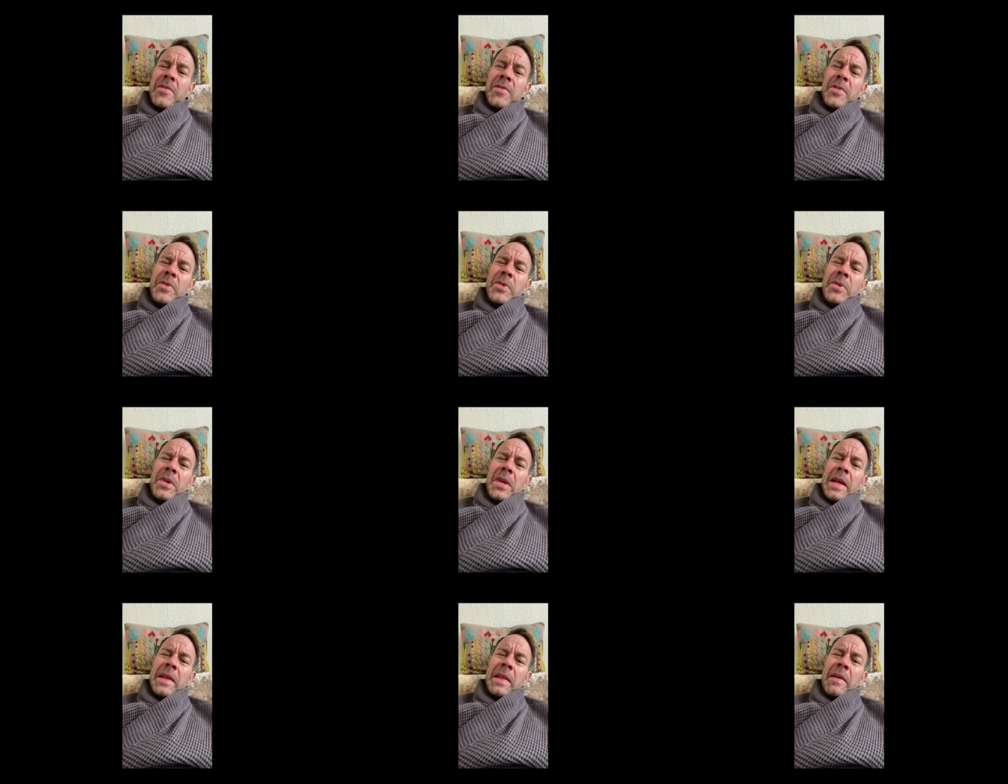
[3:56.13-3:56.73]
feel
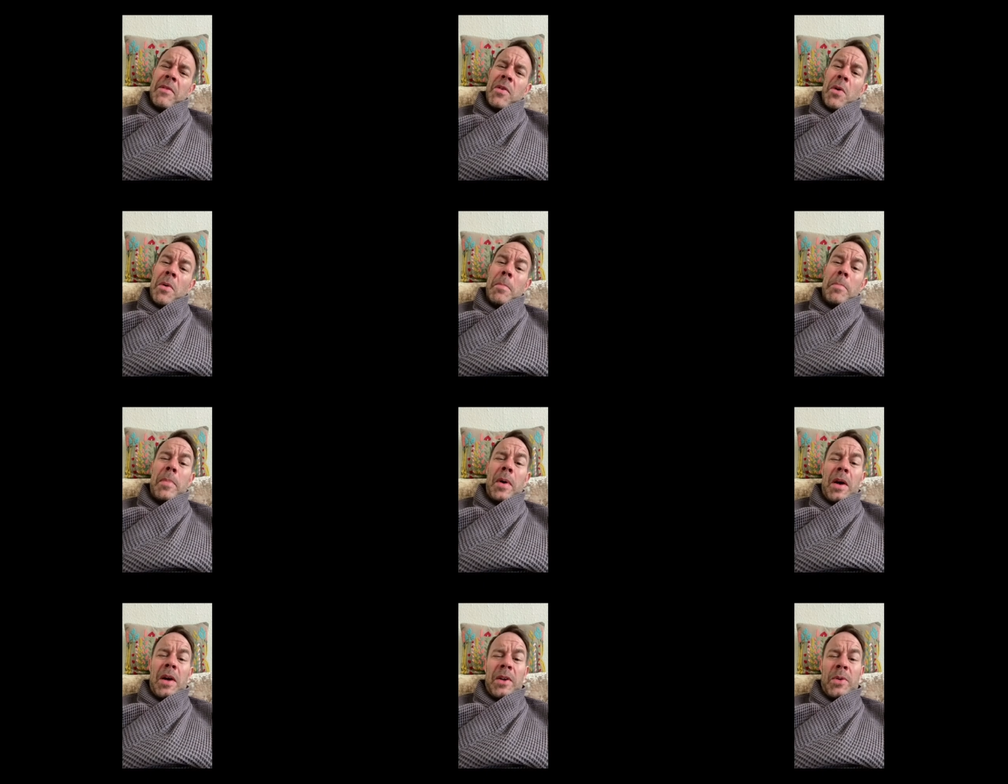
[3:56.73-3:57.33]
like they've got
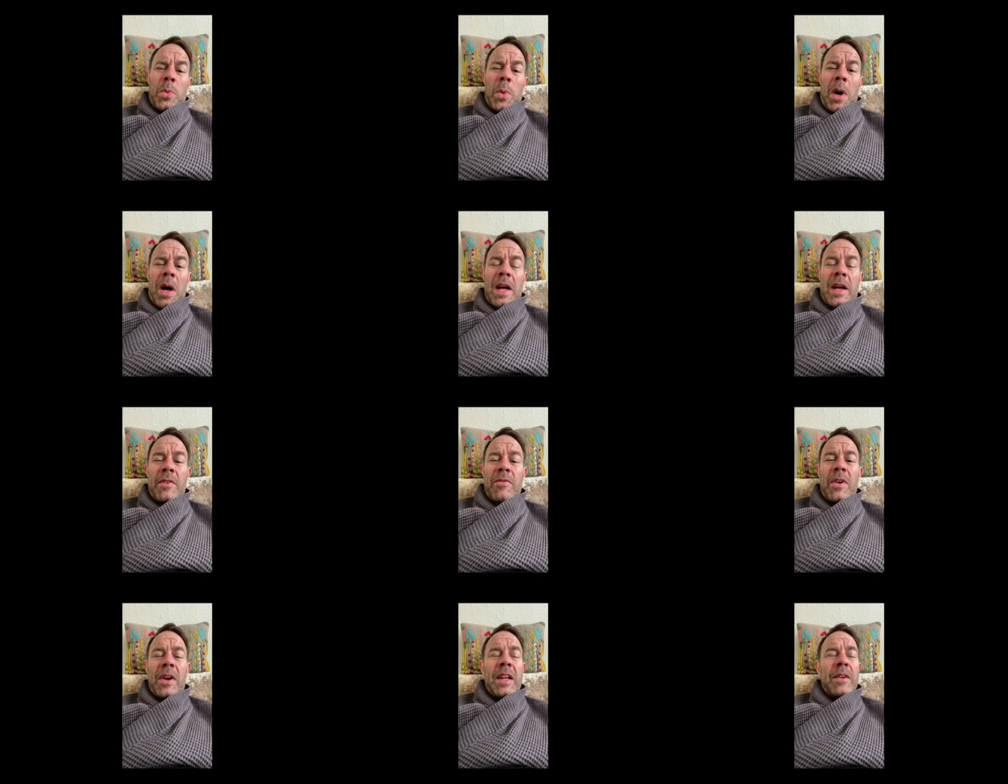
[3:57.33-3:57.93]
barbed
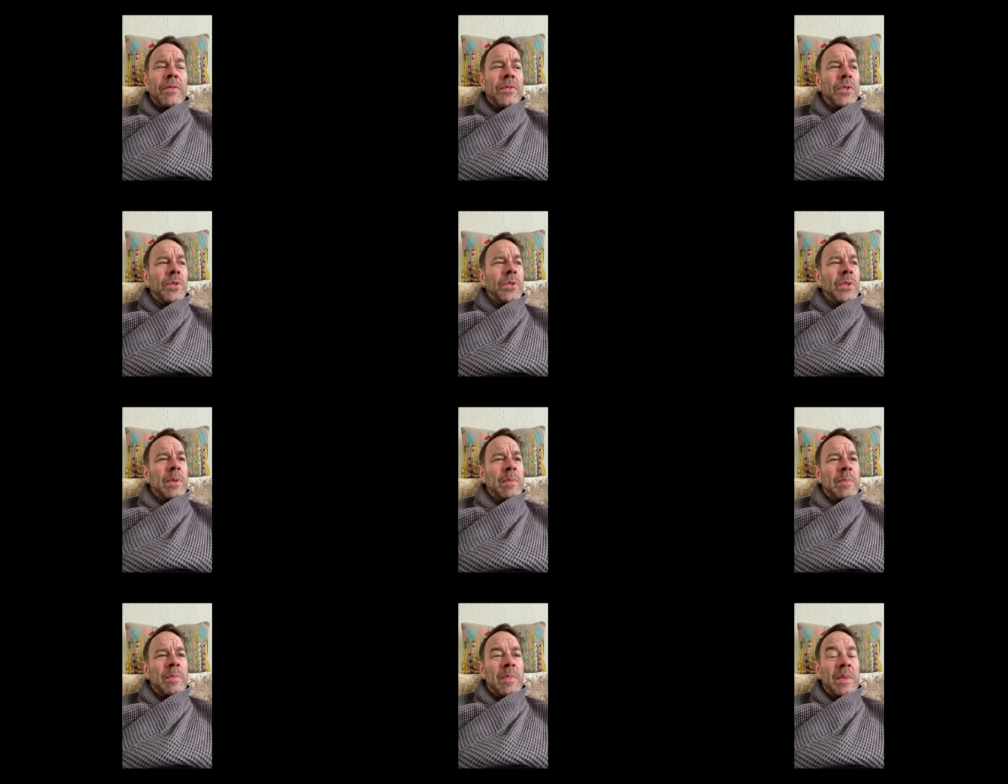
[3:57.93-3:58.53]
wire running through
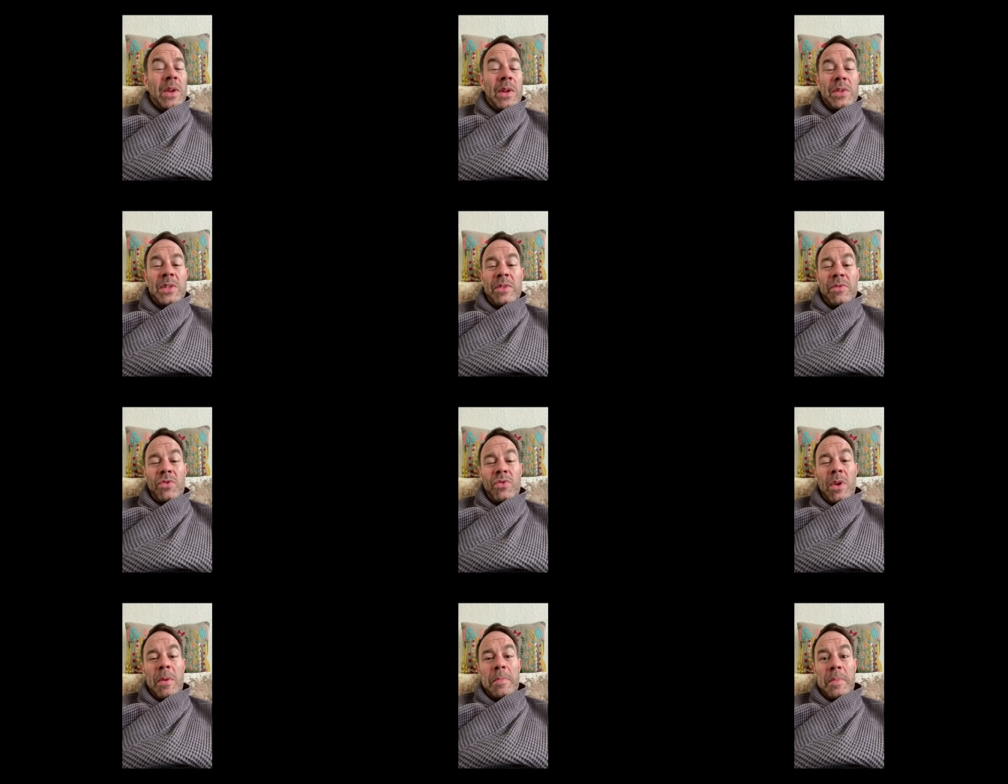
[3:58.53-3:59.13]
them, lots of
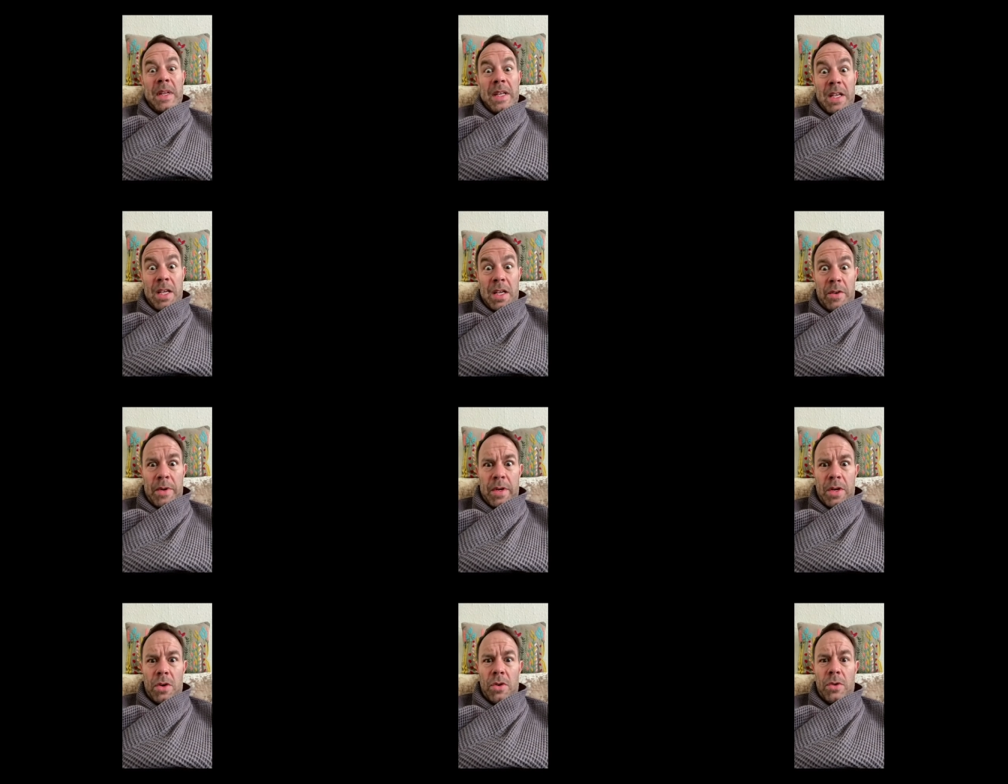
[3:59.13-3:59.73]
grumbling
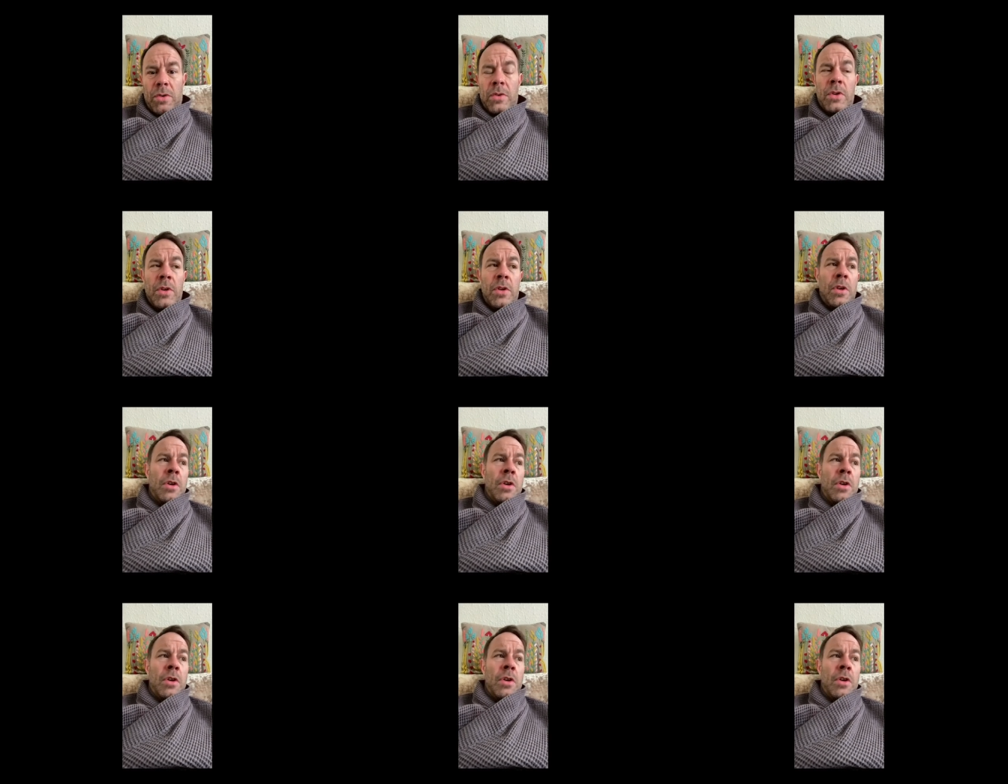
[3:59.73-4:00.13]
going on.